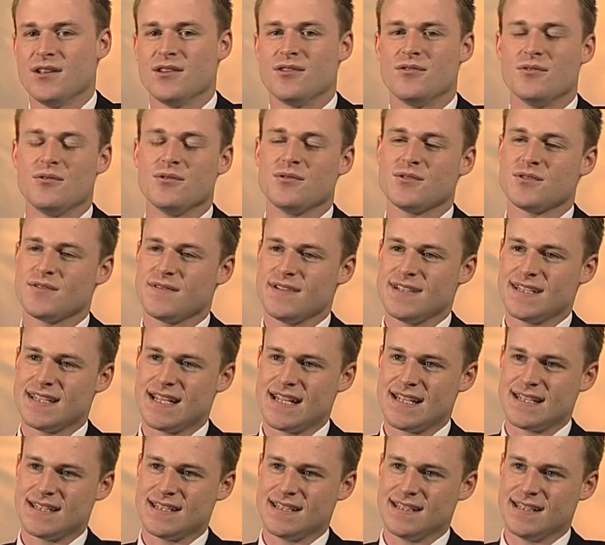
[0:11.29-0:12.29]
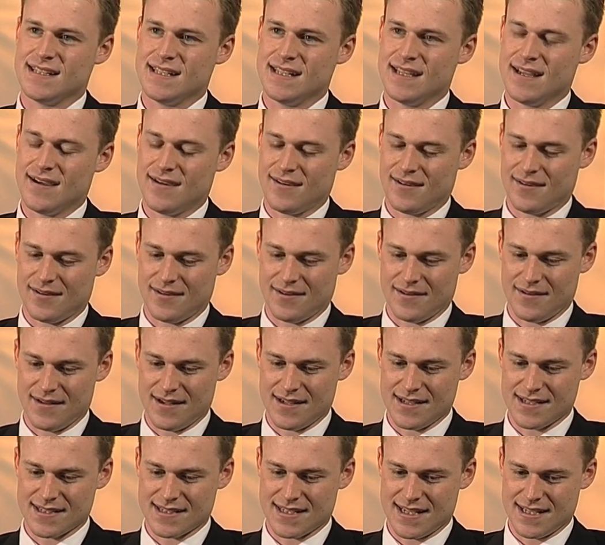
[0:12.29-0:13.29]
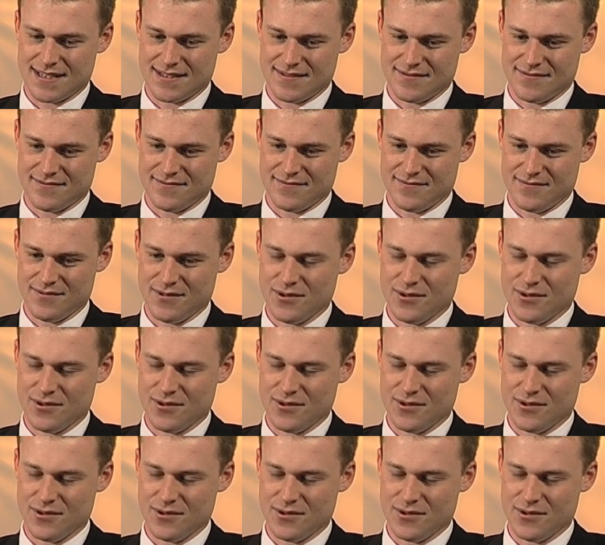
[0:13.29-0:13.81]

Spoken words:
The rules of intestacy are a set of